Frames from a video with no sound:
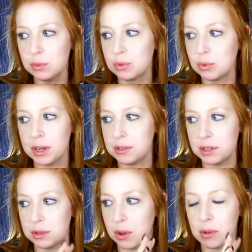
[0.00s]
he was
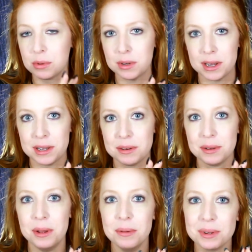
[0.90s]
ranting the whole
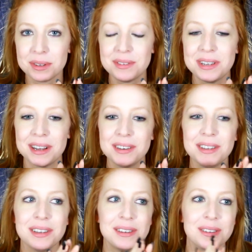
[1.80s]
night. He
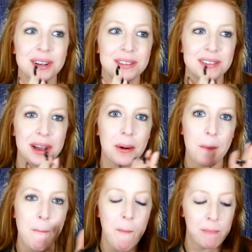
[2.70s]
had to get cussed
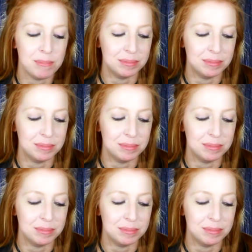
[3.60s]
out.